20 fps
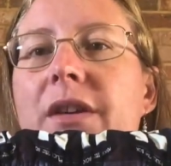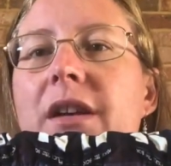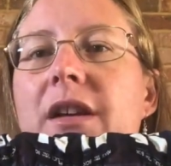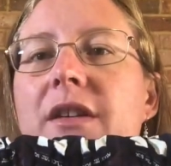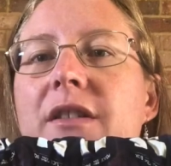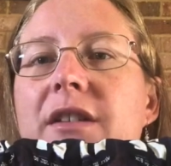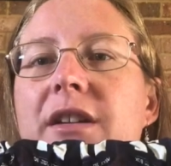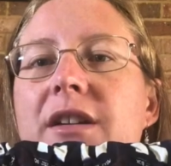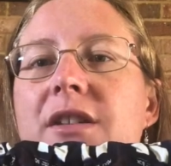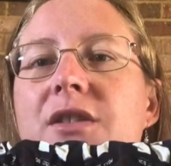
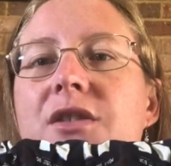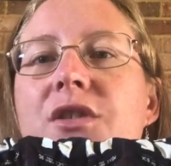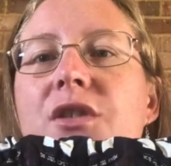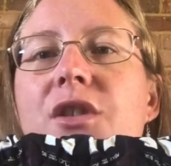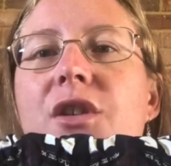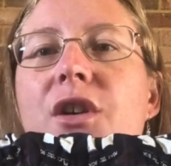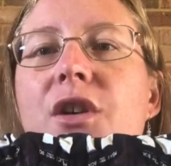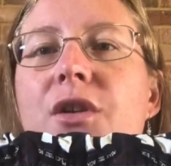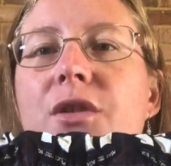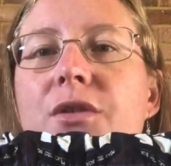area to
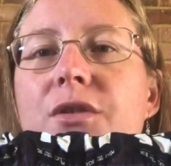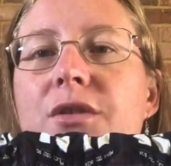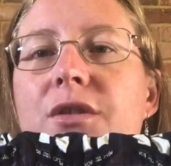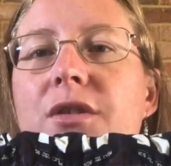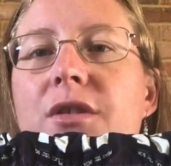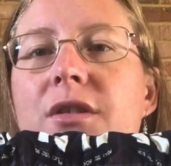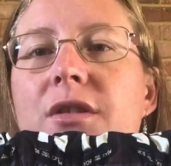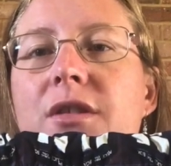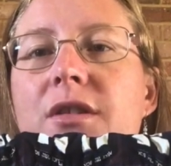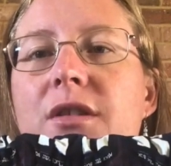go
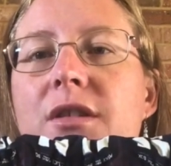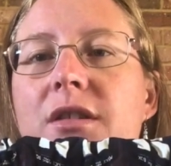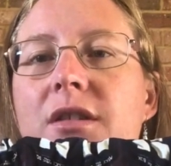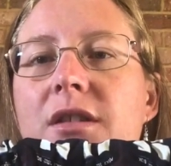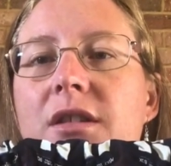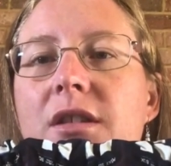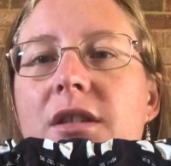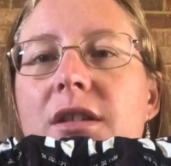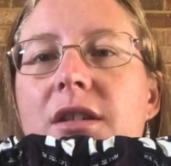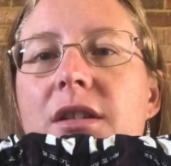
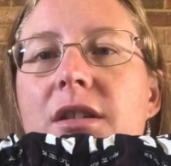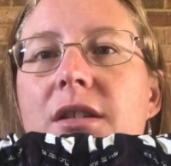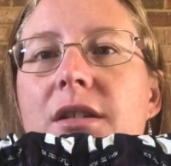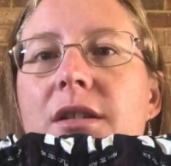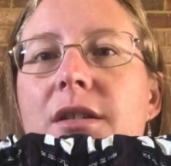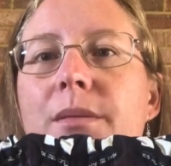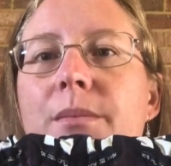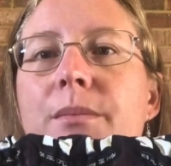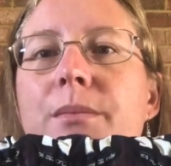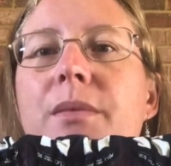
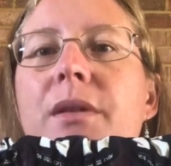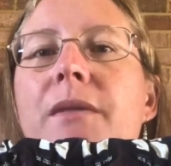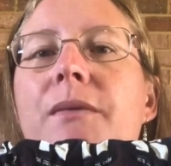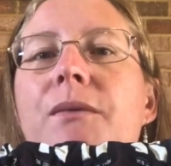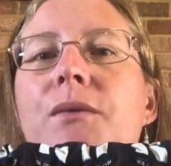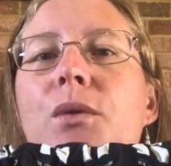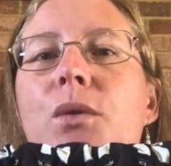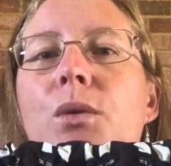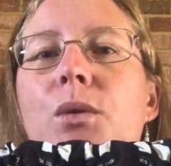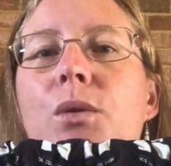
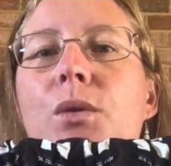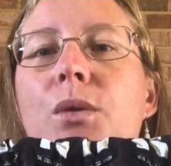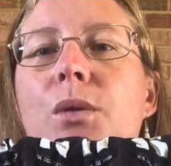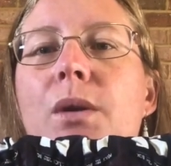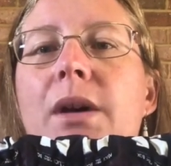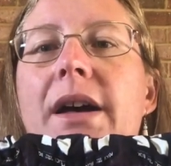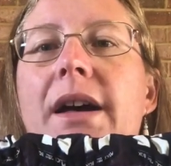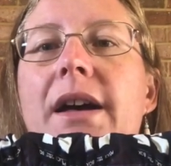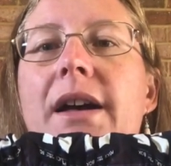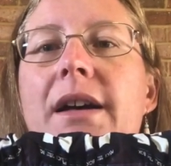
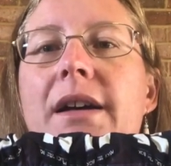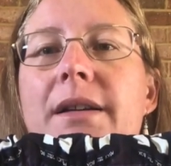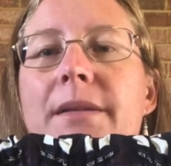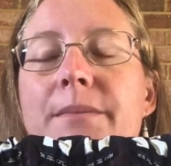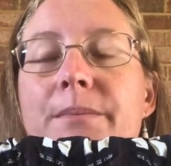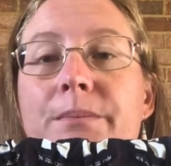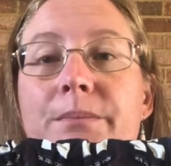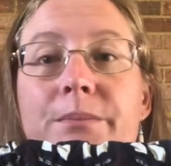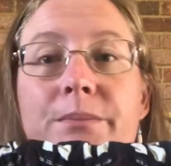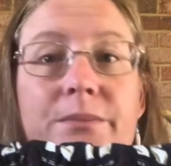before
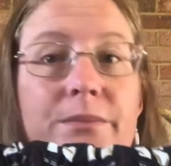I'm